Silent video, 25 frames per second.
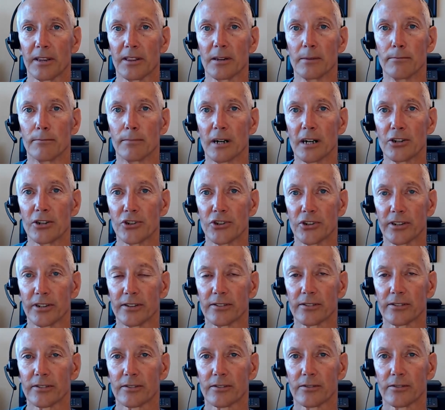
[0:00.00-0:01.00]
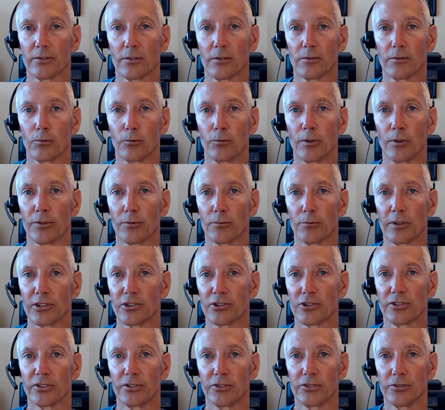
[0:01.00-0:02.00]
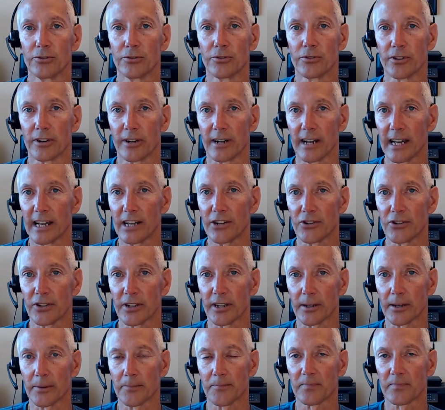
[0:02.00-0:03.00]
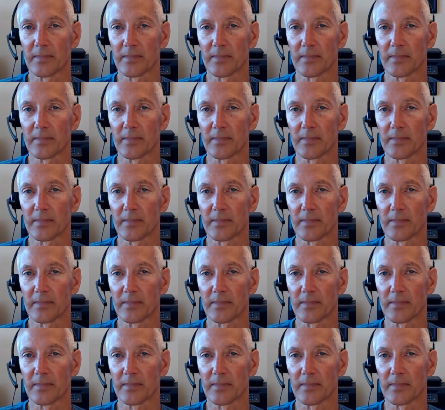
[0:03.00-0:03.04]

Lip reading: the budget with which to do their hedging.